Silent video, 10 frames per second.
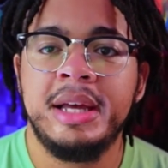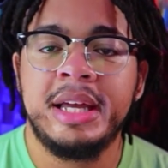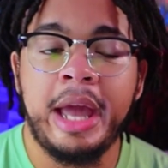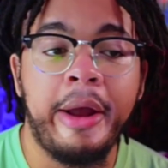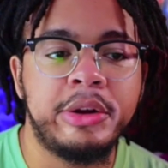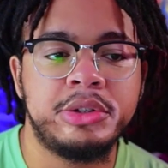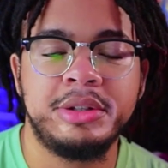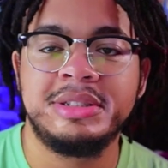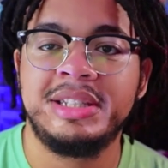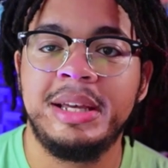character on
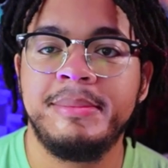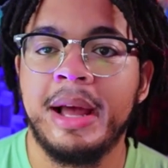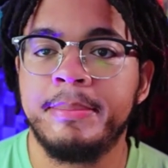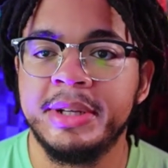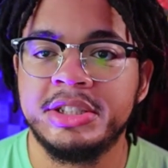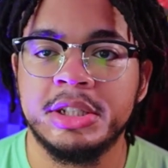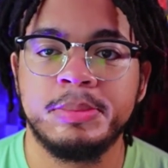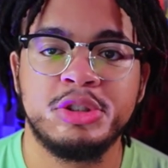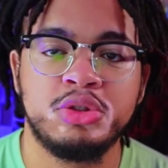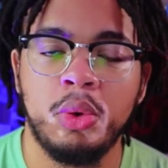the team like
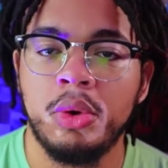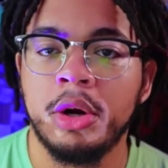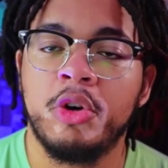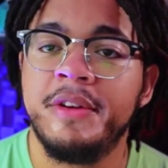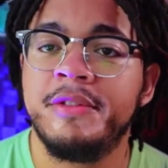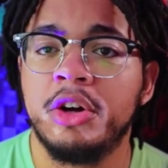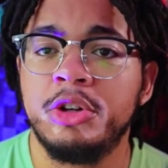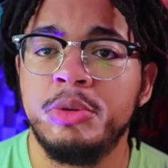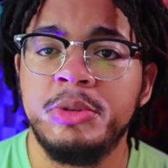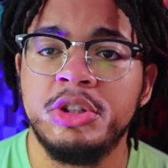Bishop, Storm, or even on
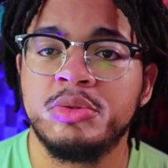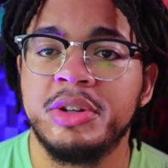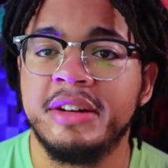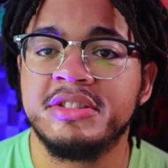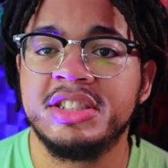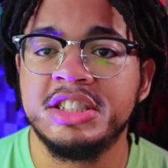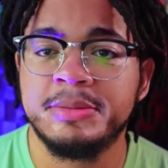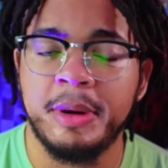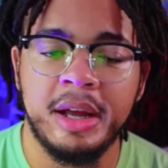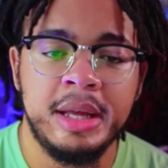New Mutants where you have
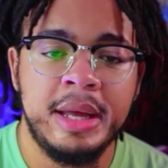Sunspot.